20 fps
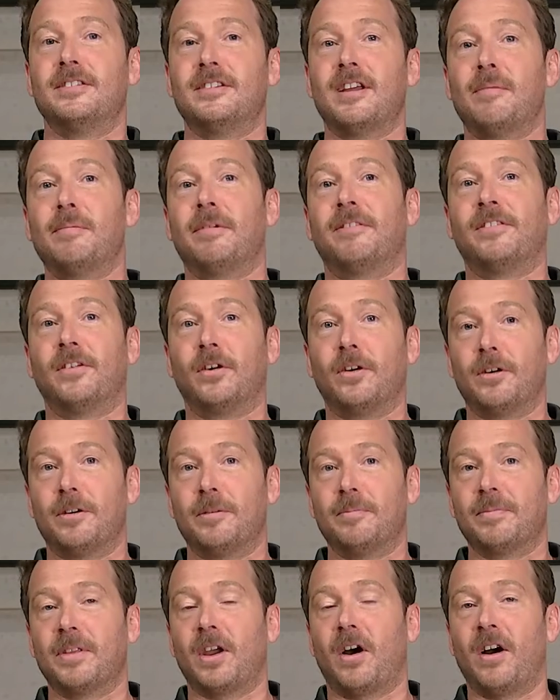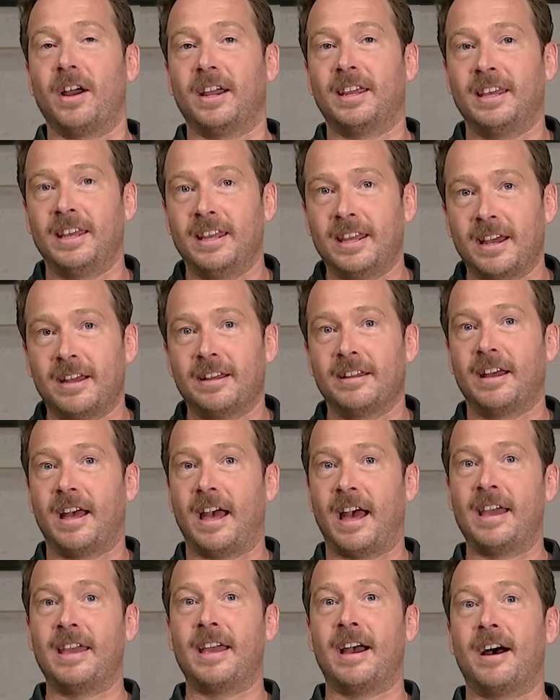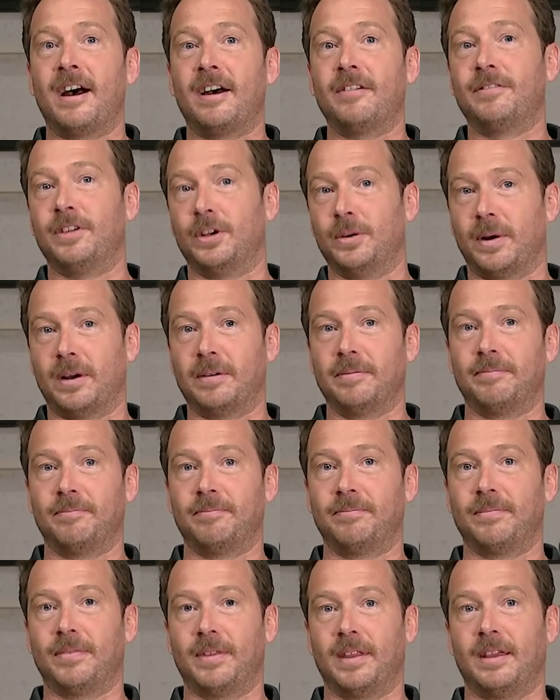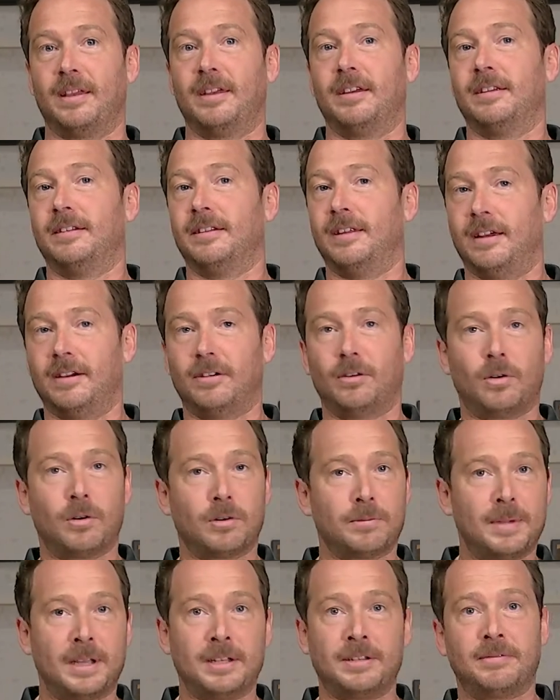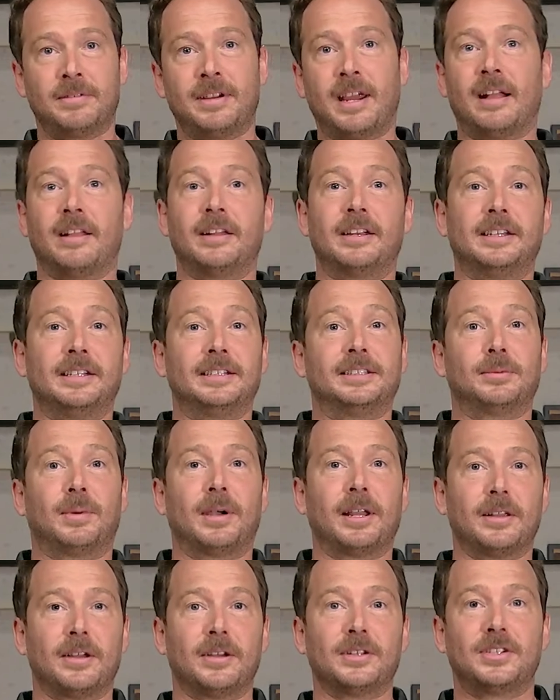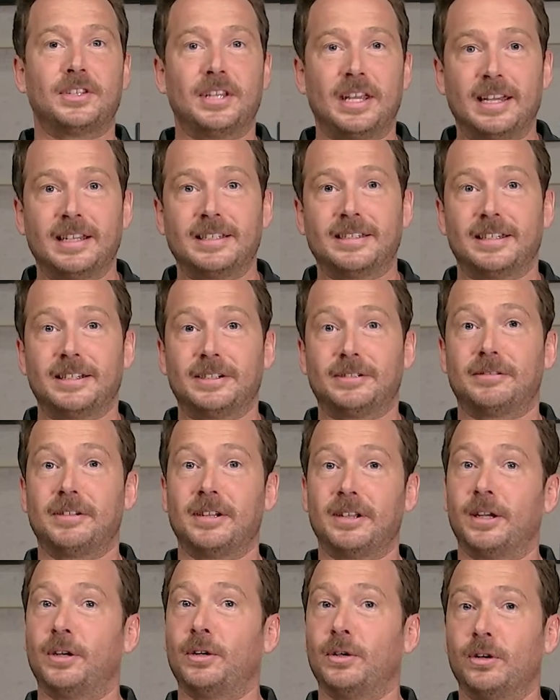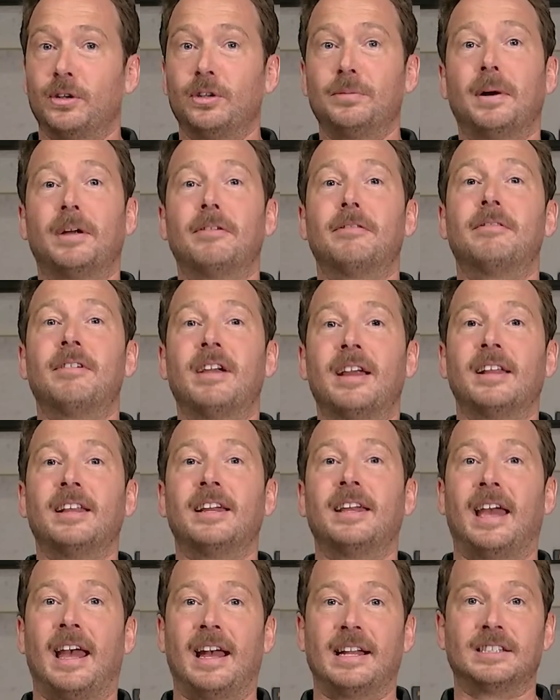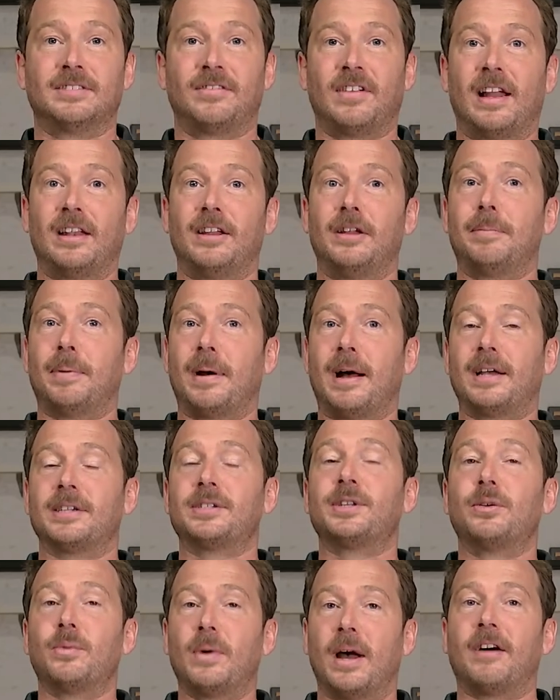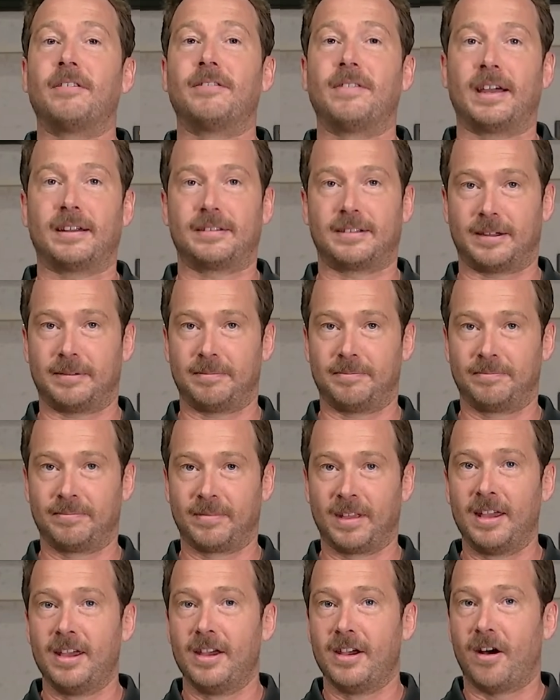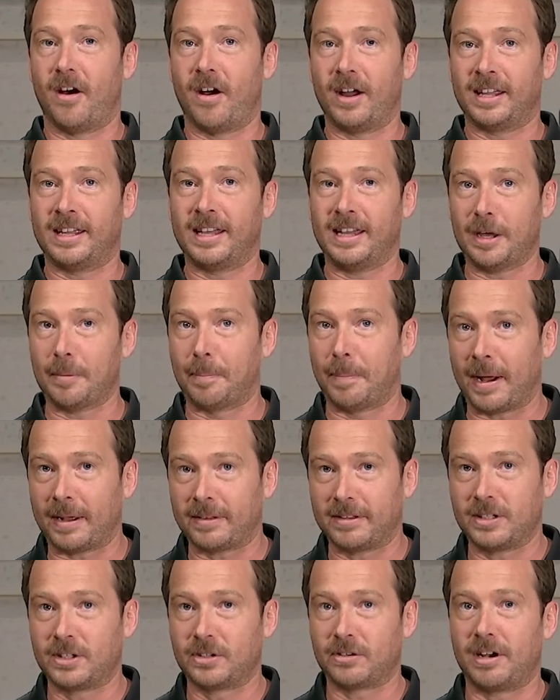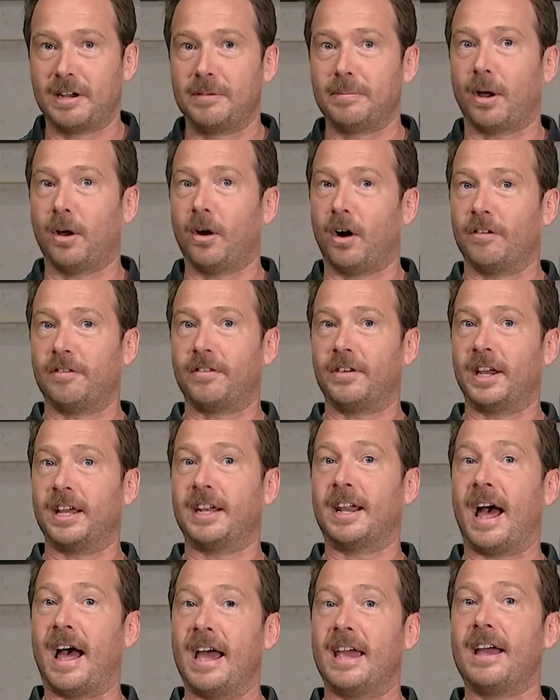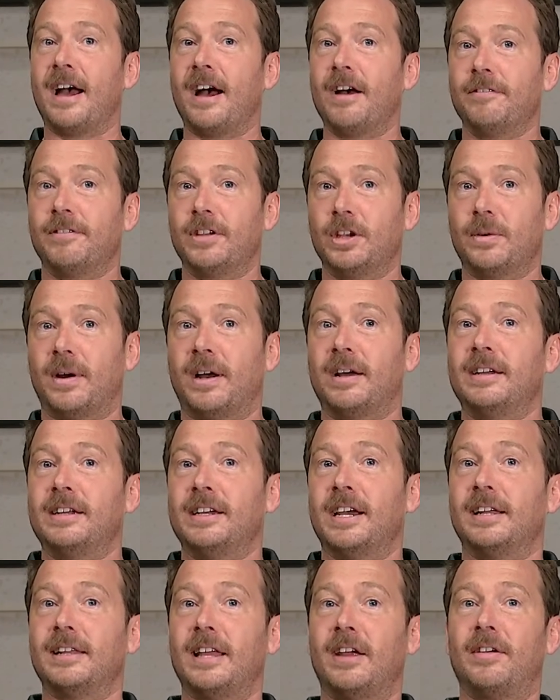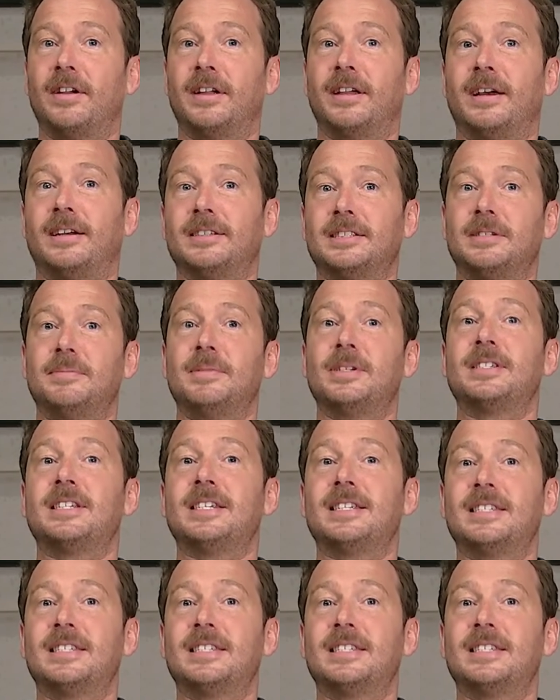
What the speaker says: Number 4, Ikea AR Viewer. Now, augmented reality is one of those things that is really cool but rarely adds value past the wow factor. Ikea bucked this trend by offering an AR viewer, allowing customers